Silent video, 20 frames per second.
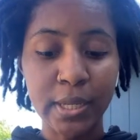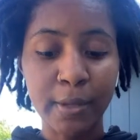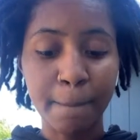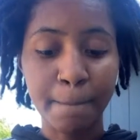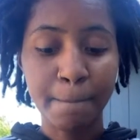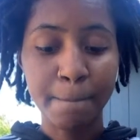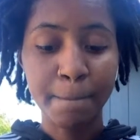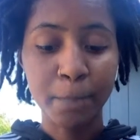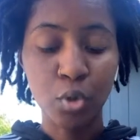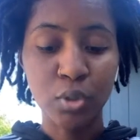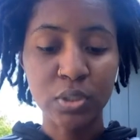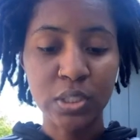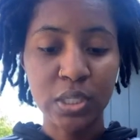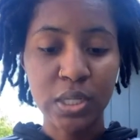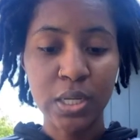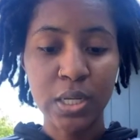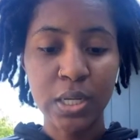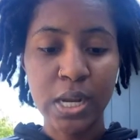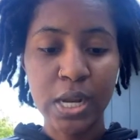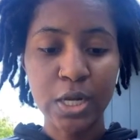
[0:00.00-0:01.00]
your
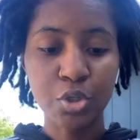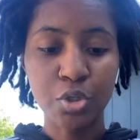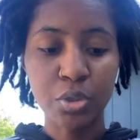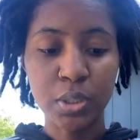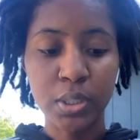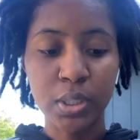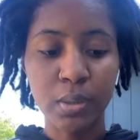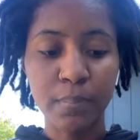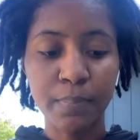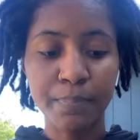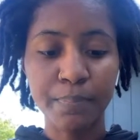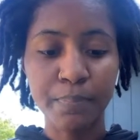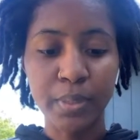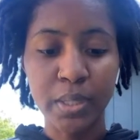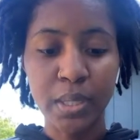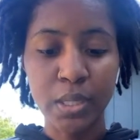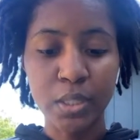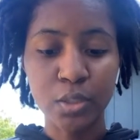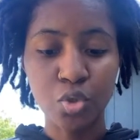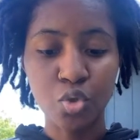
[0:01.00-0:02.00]
skin naturally
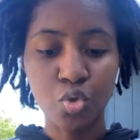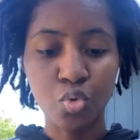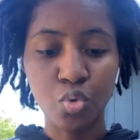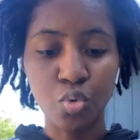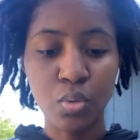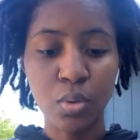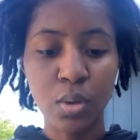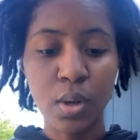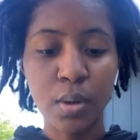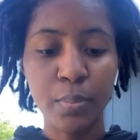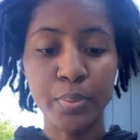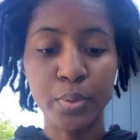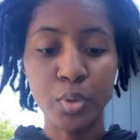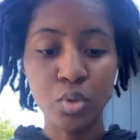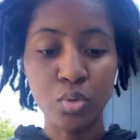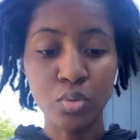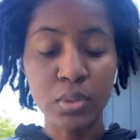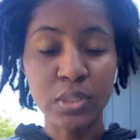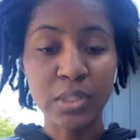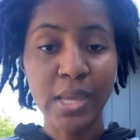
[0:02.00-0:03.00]
begins to
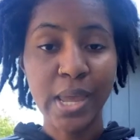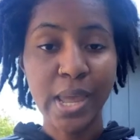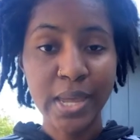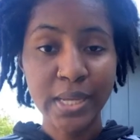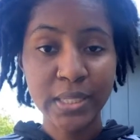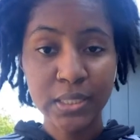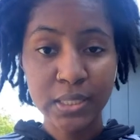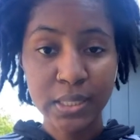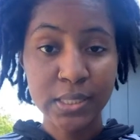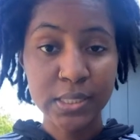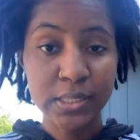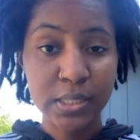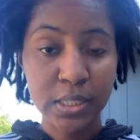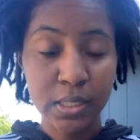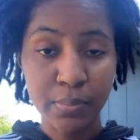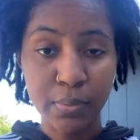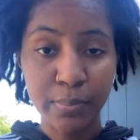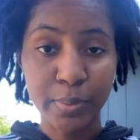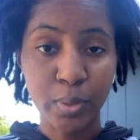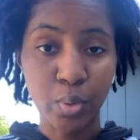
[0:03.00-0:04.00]
produce excess
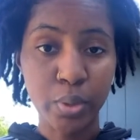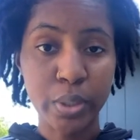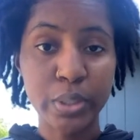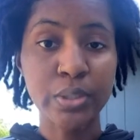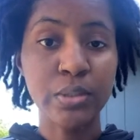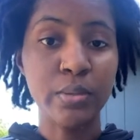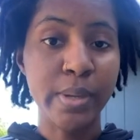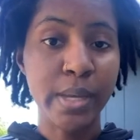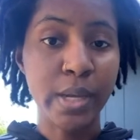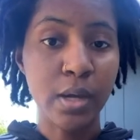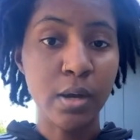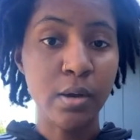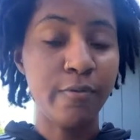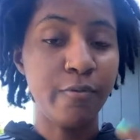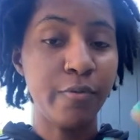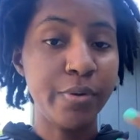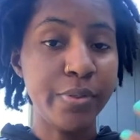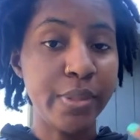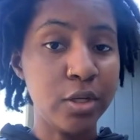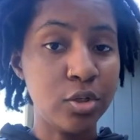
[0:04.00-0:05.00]
sebum in order to make up
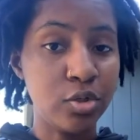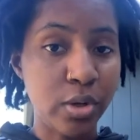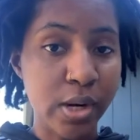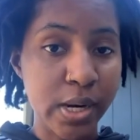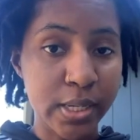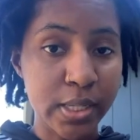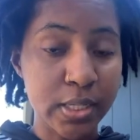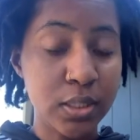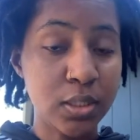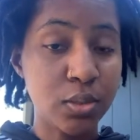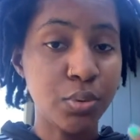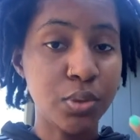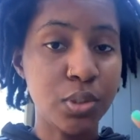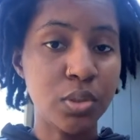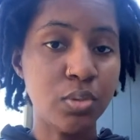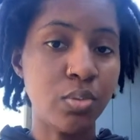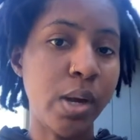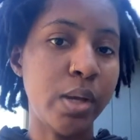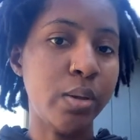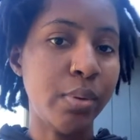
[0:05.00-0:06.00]
for that dryness, which is
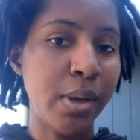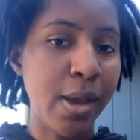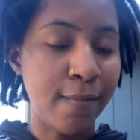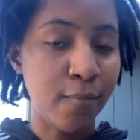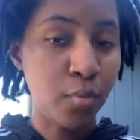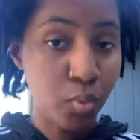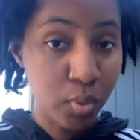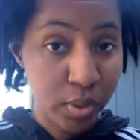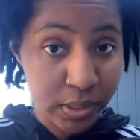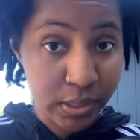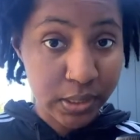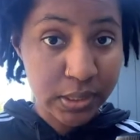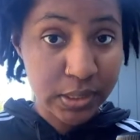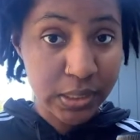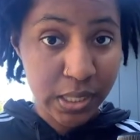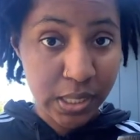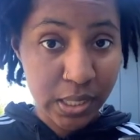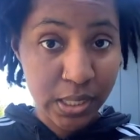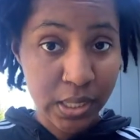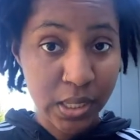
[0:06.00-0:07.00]
why you have oily
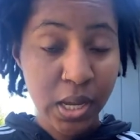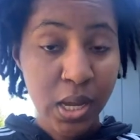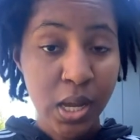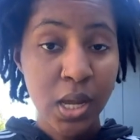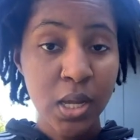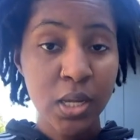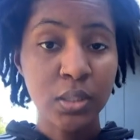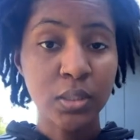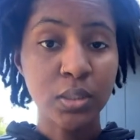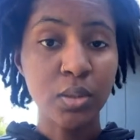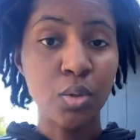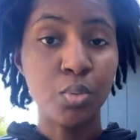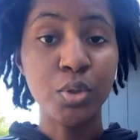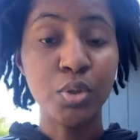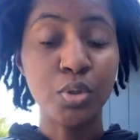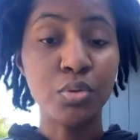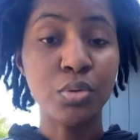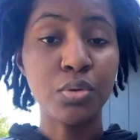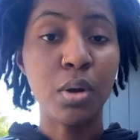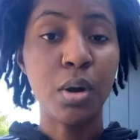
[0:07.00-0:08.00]
skin. So once
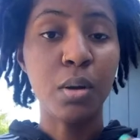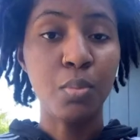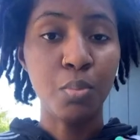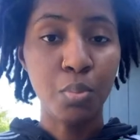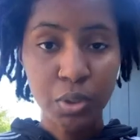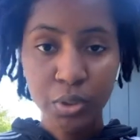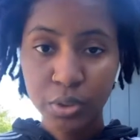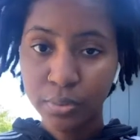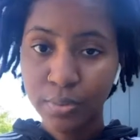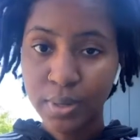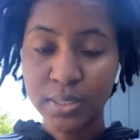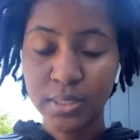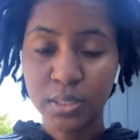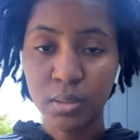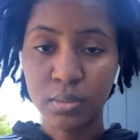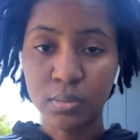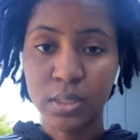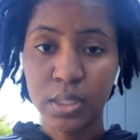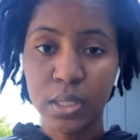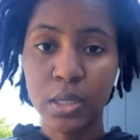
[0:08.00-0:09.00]
you start moisturizing your
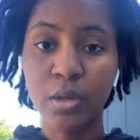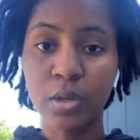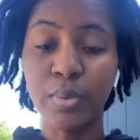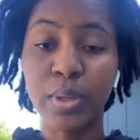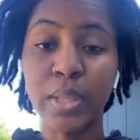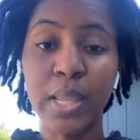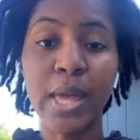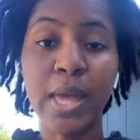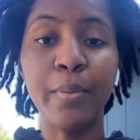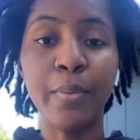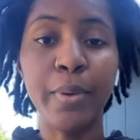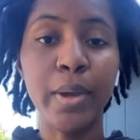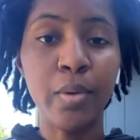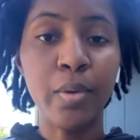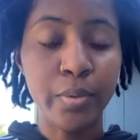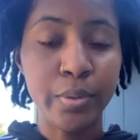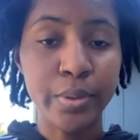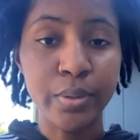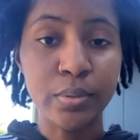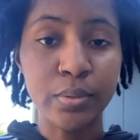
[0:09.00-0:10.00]
skin with lightweight
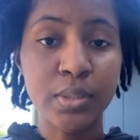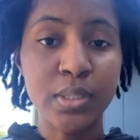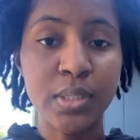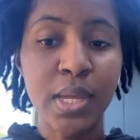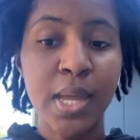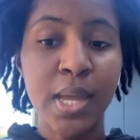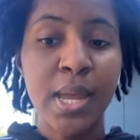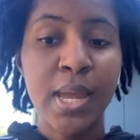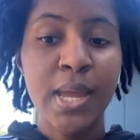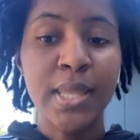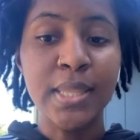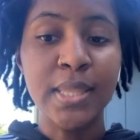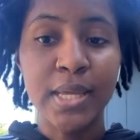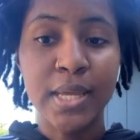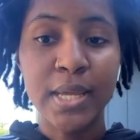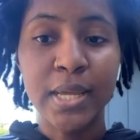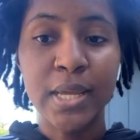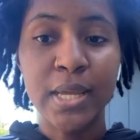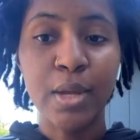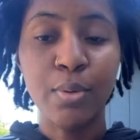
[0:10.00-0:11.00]
oils,
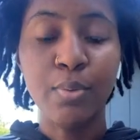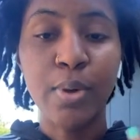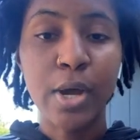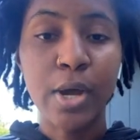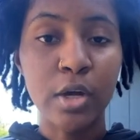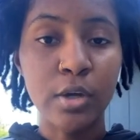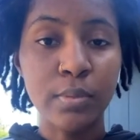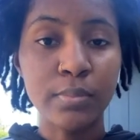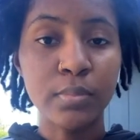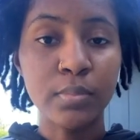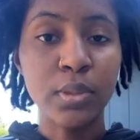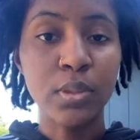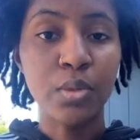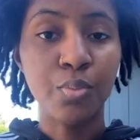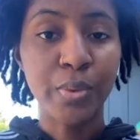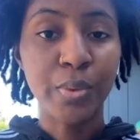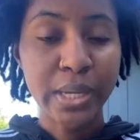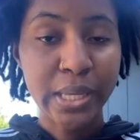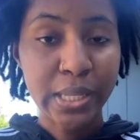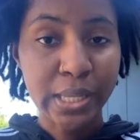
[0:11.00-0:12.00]
then it will help to
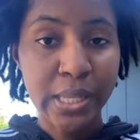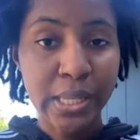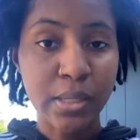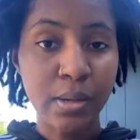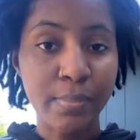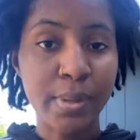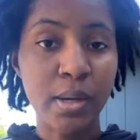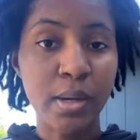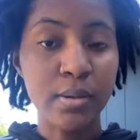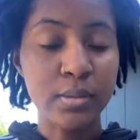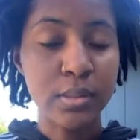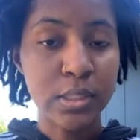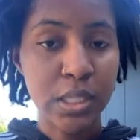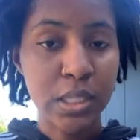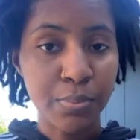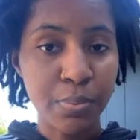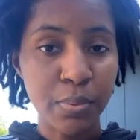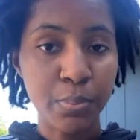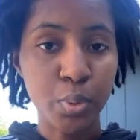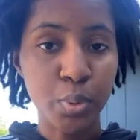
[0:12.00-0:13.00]
regulate the amount of
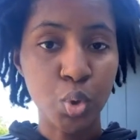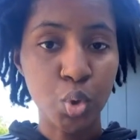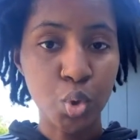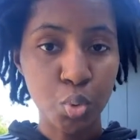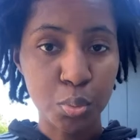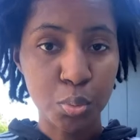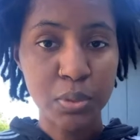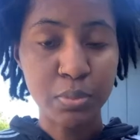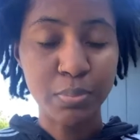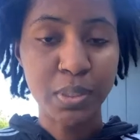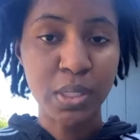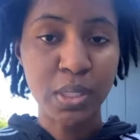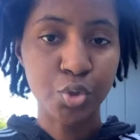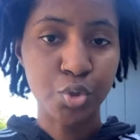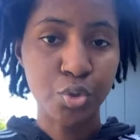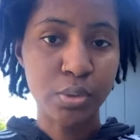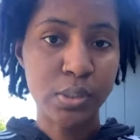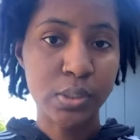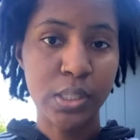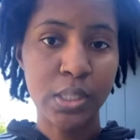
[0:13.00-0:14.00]
sebum produced because
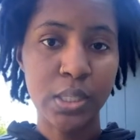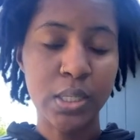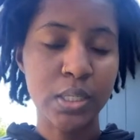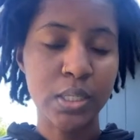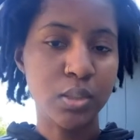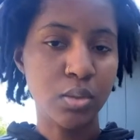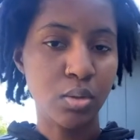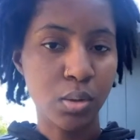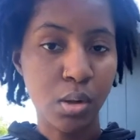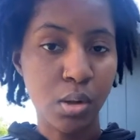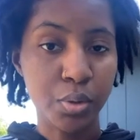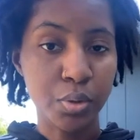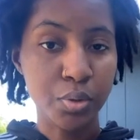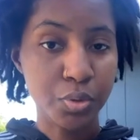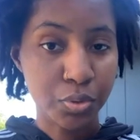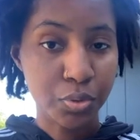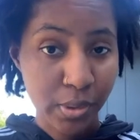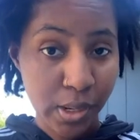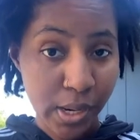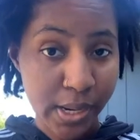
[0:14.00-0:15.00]
your skin is no longer
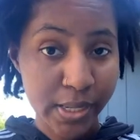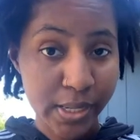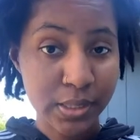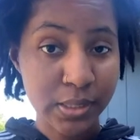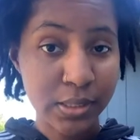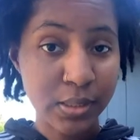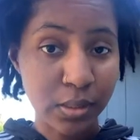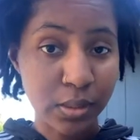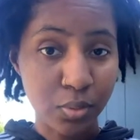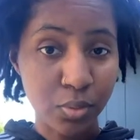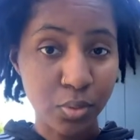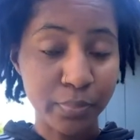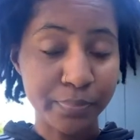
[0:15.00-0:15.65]
dry. So